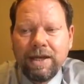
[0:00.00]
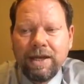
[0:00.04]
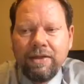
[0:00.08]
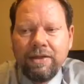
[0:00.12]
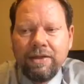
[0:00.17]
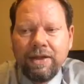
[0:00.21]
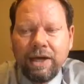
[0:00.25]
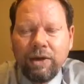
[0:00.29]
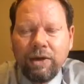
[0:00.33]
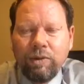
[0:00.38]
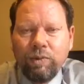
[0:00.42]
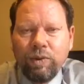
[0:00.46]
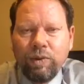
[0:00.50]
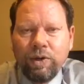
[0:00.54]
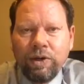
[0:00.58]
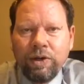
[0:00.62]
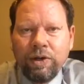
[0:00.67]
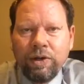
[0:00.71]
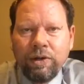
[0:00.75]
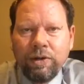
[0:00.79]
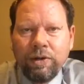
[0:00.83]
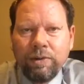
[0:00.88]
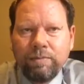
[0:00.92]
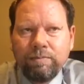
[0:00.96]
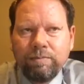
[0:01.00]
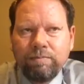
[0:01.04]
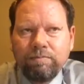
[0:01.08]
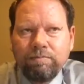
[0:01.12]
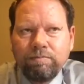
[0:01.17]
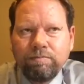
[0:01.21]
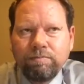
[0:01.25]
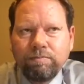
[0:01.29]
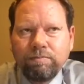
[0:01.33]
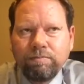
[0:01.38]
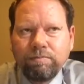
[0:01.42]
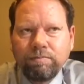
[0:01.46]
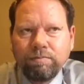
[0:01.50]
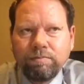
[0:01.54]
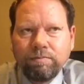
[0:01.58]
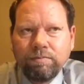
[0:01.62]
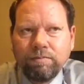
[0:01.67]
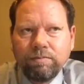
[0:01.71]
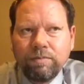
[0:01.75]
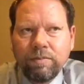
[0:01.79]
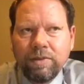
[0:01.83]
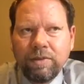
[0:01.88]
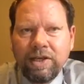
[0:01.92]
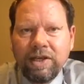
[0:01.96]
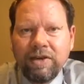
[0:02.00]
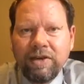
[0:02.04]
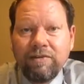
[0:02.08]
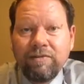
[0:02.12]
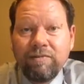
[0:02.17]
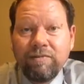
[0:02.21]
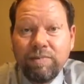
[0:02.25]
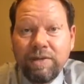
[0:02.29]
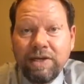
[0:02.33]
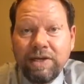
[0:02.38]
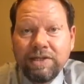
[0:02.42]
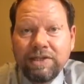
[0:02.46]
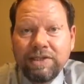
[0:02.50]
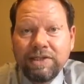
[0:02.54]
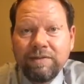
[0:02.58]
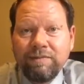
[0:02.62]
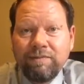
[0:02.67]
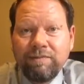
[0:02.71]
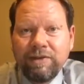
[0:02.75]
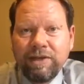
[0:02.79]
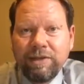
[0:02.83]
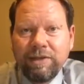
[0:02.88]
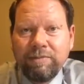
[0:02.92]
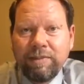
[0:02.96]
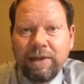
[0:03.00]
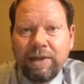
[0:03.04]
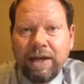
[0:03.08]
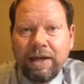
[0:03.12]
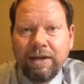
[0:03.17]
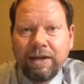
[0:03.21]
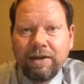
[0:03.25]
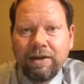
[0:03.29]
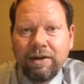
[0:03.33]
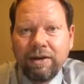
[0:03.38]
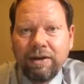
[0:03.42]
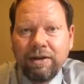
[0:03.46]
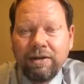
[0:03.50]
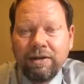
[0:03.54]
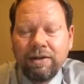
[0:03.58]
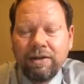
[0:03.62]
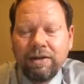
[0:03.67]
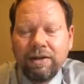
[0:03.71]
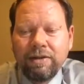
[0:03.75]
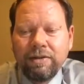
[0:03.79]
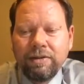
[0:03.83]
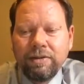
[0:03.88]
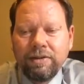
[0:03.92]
that will give me some feedback on